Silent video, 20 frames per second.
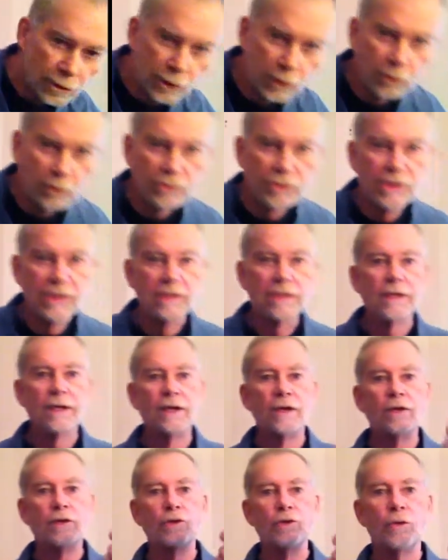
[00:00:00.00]

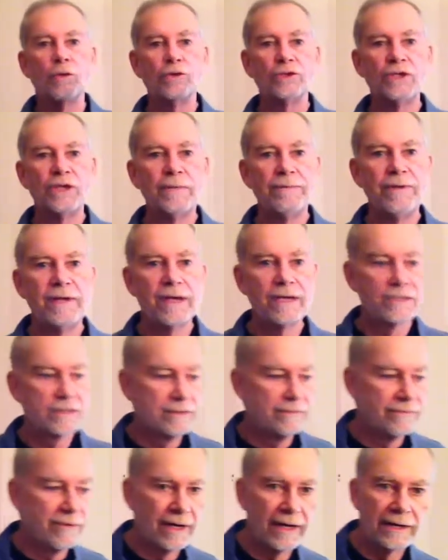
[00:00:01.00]
using your
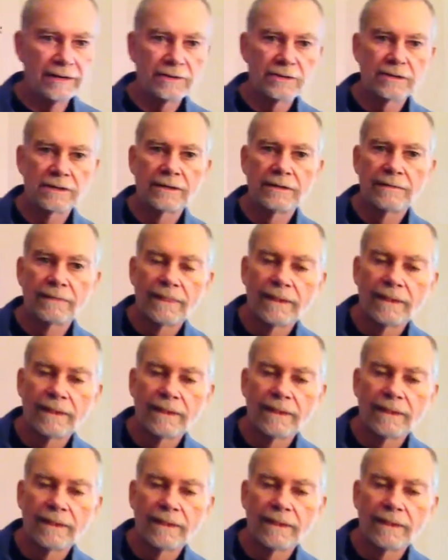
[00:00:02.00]
GPS device,